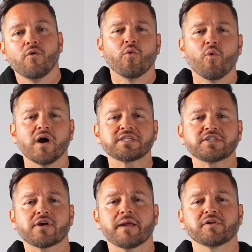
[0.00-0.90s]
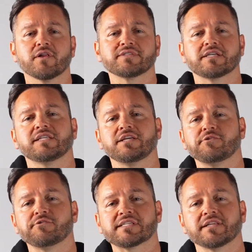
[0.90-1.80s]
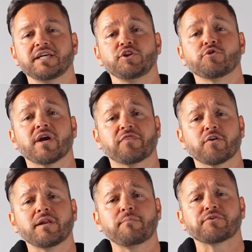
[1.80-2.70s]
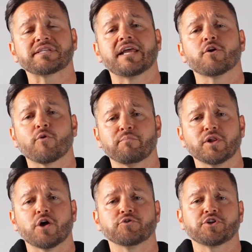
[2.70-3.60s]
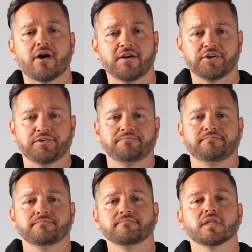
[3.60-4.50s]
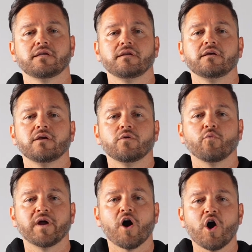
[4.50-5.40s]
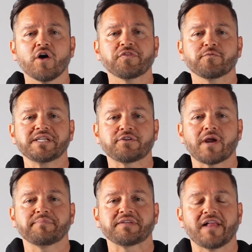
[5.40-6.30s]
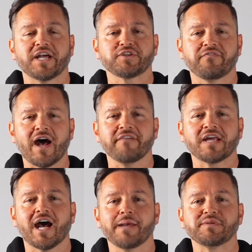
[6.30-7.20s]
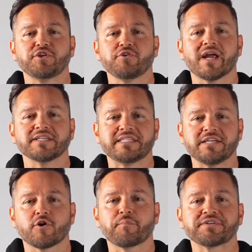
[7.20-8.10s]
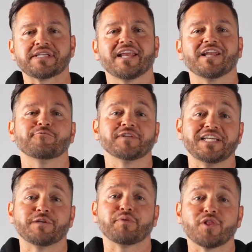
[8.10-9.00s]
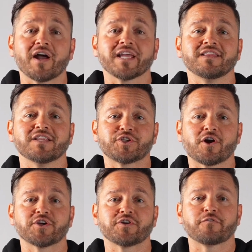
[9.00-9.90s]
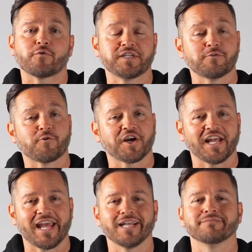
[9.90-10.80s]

1 stripe glows continuously, you're at 30% or below charge. When all 3 stripes flash 5 times, you're at 0% and will need to plug in the charger for it to work again.